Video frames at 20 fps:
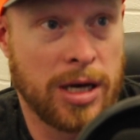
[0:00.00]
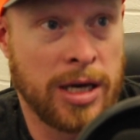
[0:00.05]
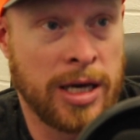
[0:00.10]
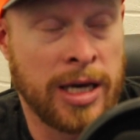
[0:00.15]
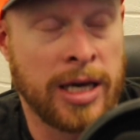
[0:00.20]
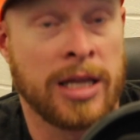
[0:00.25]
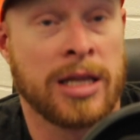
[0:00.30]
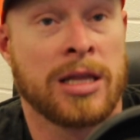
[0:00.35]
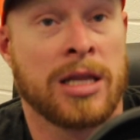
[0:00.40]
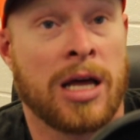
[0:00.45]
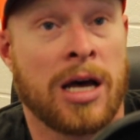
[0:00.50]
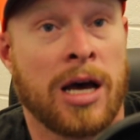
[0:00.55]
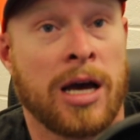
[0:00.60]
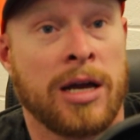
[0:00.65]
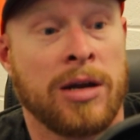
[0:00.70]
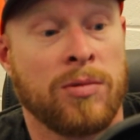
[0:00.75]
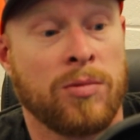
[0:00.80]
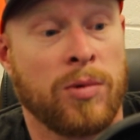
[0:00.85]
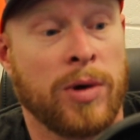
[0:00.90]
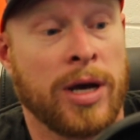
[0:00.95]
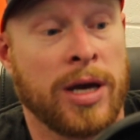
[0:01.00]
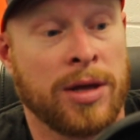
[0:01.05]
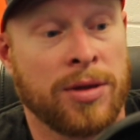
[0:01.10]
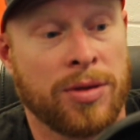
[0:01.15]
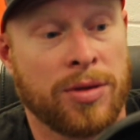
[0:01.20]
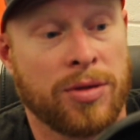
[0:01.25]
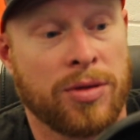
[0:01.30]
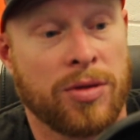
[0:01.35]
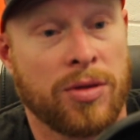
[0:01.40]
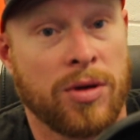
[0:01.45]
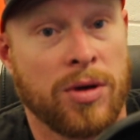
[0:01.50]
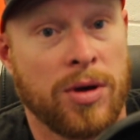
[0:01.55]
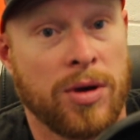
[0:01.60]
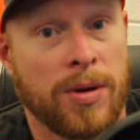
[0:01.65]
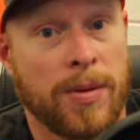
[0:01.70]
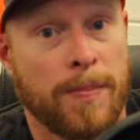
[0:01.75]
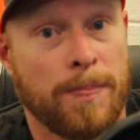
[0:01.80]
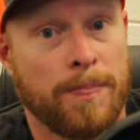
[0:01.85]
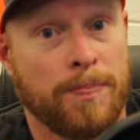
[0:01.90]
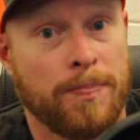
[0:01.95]
in line with
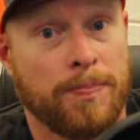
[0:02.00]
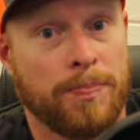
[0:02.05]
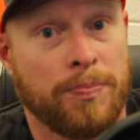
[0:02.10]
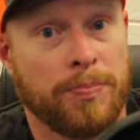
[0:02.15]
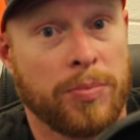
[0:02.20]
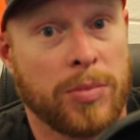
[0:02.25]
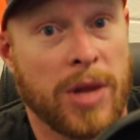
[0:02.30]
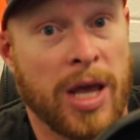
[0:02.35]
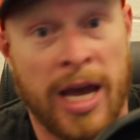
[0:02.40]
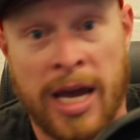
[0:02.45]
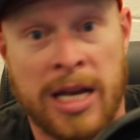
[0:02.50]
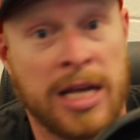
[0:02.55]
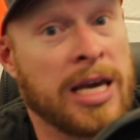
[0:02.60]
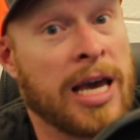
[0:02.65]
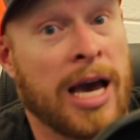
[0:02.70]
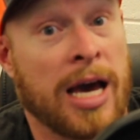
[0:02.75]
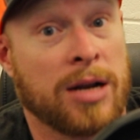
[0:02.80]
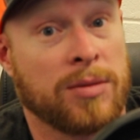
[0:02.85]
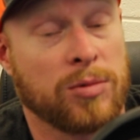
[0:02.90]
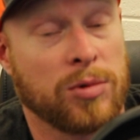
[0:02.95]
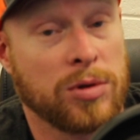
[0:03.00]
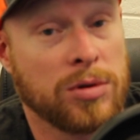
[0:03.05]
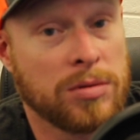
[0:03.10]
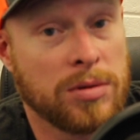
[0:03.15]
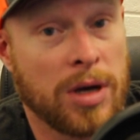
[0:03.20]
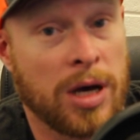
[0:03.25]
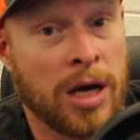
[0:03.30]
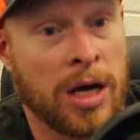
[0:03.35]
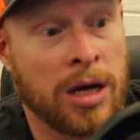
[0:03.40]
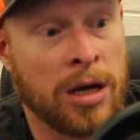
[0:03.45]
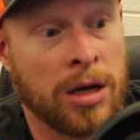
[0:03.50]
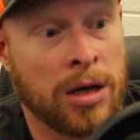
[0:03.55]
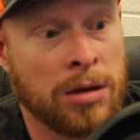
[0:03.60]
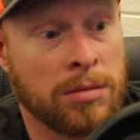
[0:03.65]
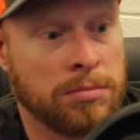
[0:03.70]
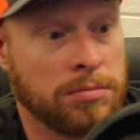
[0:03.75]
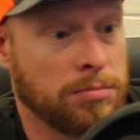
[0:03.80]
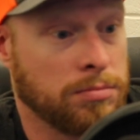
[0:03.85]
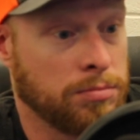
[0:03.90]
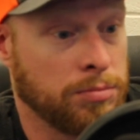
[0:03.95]
any animal,
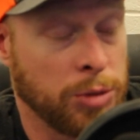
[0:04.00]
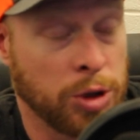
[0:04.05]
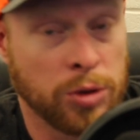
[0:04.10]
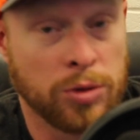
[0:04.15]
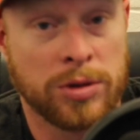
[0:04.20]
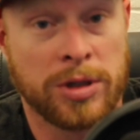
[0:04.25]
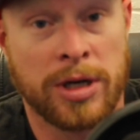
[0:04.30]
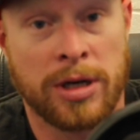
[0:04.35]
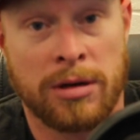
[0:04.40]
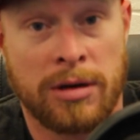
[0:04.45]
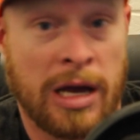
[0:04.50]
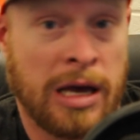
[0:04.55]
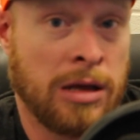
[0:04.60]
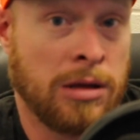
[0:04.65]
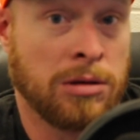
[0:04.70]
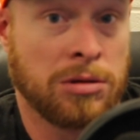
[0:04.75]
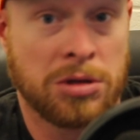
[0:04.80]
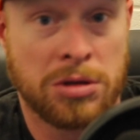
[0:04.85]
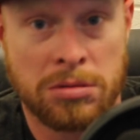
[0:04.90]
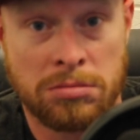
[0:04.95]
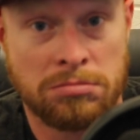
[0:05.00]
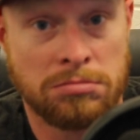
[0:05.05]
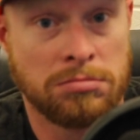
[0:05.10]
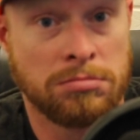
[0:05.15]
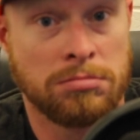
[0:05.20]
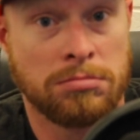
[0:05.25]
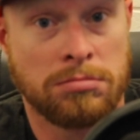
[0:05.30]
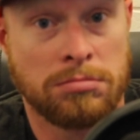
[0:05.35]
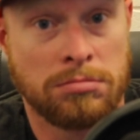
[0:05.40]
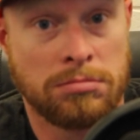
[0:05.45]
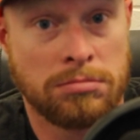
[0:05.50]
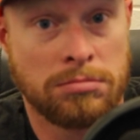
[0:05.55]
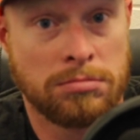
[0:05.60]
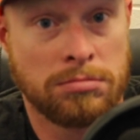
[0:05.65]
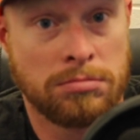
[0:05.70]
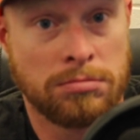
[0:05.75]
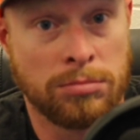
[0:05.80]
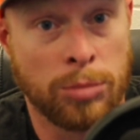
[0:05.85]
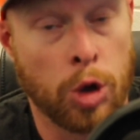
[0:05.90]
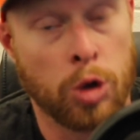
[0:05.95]
mule deer, elk,
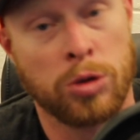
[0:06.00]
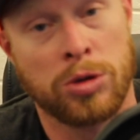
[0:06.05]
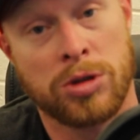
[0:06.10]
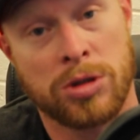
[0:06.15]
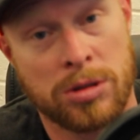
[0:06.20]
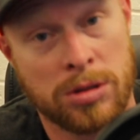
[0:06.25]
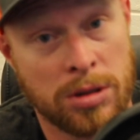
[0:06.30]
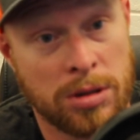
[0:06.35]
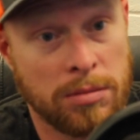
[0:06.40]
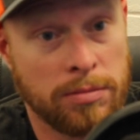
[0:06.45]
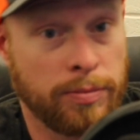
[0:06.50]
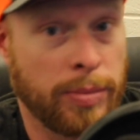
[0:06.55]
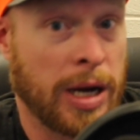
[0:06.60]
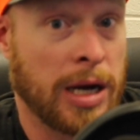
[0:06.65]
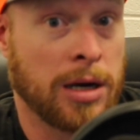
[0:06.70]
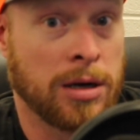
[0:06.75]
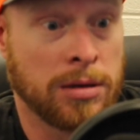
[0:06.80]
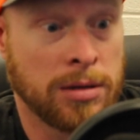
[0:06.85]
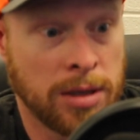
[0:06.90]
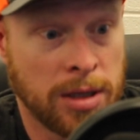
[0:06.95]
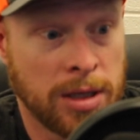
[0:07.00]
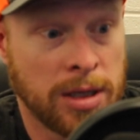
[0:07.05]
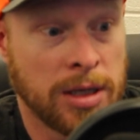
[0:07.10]
moose, bear.